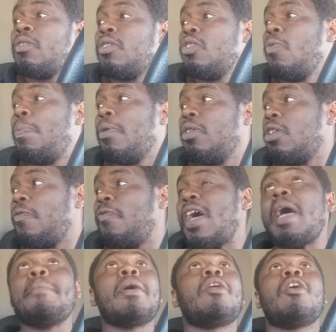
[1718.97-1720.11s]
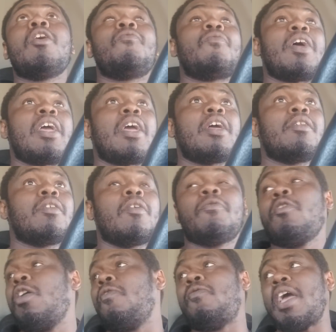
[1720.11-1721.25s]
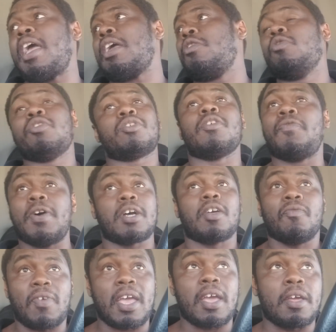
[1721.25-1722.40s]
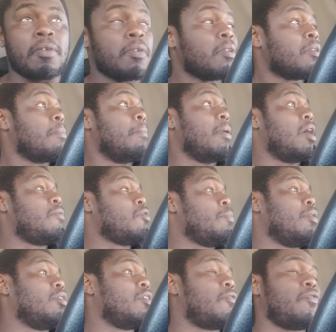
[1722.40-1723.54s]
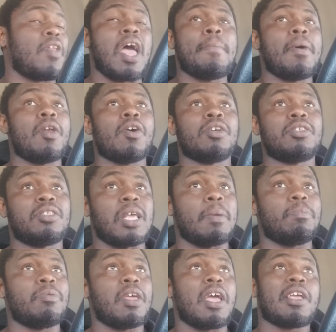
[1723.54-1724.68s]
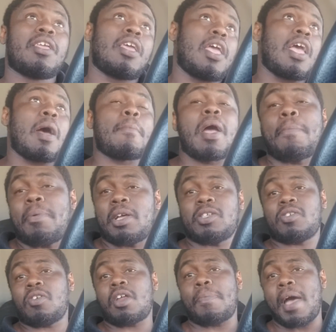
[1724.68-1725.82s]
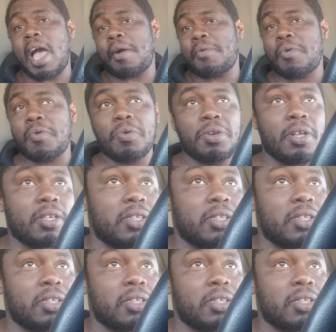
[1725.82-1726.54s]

You pulling a flatbed or a van. If you're a van, you just a fucking van. But if you pulling a flatbed or a step deck, yeah, I might put you on a power only or